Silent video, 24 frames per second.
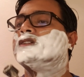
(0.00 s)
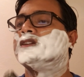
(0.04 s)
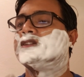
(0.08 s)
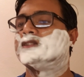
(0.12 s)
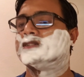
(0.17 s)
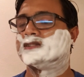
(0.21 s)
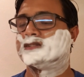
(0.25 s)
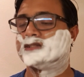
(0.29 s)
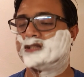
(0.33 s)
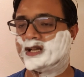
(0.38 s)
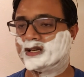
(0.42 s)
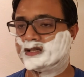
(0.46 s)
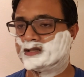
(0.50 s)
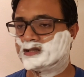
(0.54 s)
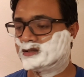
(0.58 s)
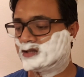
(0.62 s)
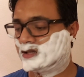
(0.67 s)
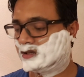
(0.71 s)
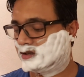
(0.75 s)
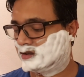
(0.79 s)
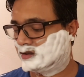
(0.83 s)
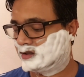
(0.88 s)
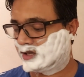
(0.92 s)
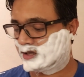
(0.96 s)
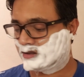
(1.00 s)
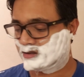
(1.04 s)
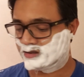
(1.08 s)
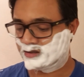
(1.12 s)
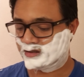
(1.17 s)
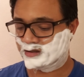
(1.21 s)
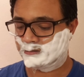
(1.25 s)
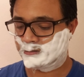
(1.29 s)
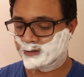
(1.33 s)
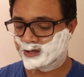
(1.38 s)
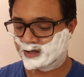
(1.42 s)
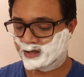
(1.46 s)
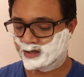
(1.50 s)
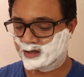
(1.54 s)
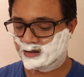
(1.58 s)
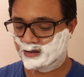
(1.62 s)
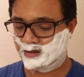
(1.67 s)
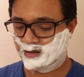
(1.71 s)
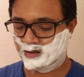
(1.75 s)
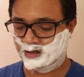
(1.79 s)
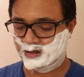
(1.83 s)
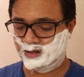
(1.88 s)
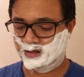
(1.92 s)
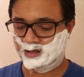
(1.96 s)
razors that are in the market,
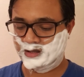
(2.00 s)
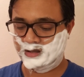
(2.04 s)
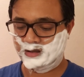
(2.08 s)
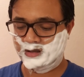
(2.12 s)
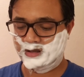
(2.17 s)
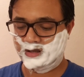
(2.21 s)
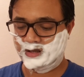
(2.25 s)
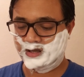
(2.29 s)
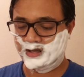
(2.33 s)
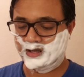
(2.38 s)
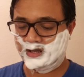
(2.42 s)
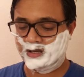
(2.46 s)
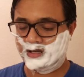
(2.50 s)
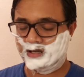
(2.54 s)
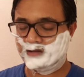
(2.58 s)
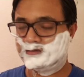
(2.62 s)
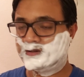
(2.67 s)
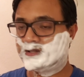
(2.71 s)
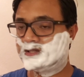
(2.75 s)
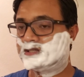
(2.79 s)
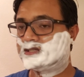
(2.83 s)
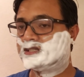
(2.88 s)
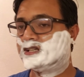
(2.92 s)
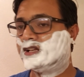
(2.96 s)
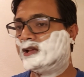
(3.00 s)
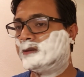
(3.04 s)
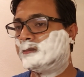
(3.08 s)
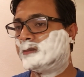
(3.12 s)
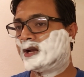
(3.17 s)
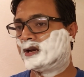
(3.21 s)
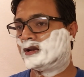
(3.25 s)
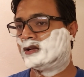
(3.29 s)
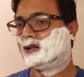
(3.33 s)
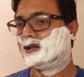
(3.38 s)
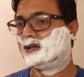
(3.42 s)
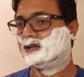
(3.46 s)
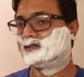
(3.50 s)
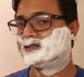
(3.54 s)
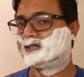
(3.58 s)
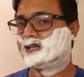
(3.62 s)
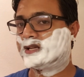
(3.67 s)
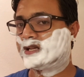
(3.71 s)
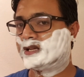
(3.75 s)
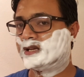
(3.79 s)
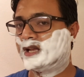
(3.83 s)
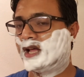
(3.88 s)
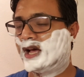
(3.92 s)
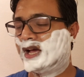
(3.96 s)
even Slim at a
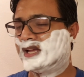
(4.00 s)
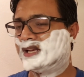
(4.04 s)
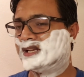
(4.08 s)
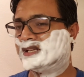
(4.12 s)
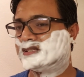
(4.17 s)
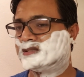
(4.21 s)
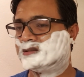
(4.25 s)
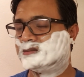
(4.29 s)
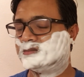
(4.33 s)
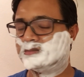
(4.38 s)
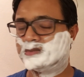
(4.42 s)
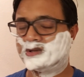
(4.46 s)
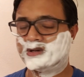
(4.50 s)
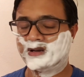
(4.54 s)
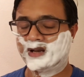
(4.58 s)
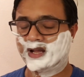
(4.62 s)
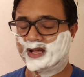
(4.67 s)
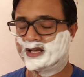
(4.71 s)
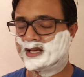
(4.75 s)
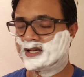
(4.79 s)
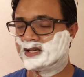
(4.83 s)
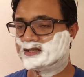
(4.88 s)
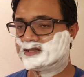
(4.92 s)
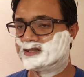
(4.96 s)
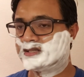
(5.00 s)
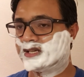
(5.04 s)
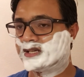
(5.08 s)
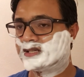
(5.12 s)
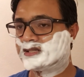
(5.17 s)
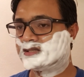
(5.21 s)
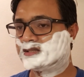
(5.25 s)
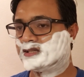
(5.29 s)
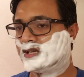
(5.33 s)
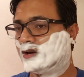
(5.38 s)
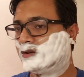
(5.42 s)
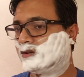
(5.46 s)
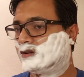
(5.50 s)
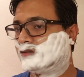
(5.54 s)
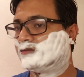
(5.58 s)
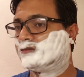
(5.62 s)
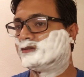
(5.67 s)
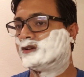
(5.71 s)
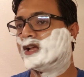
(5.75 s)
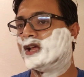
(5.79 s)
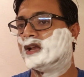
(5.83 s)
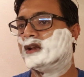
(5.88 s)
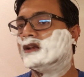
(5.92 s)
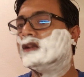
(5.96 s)
setting 9 is more like a 6 out
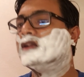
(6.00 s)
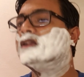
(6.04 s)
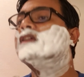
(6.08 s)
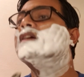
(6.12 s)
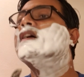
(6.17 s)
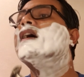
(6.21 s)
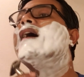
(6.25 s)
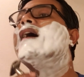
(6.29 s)
of 10.